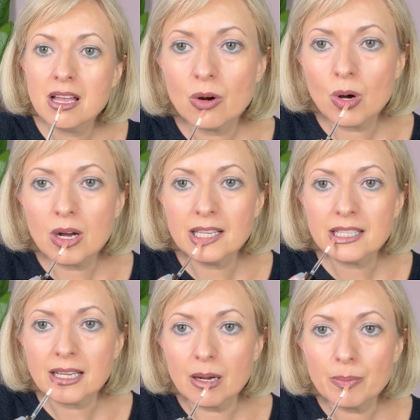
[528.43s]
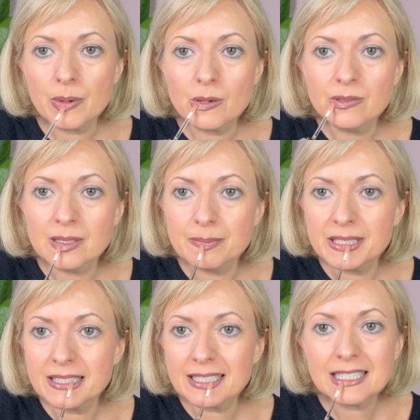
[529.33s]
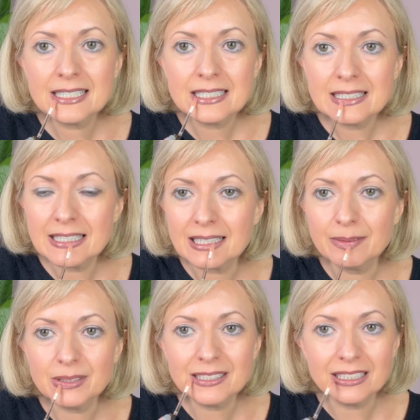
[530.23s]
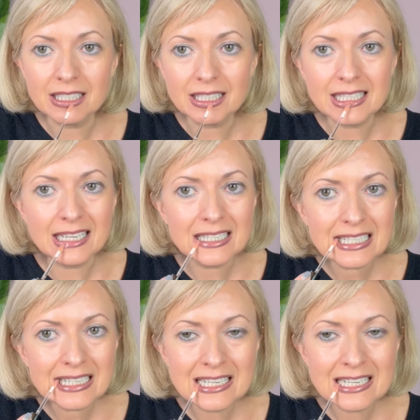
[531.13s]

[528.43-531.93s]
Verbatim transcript: Or on top of lipstick, like I'm doing right now,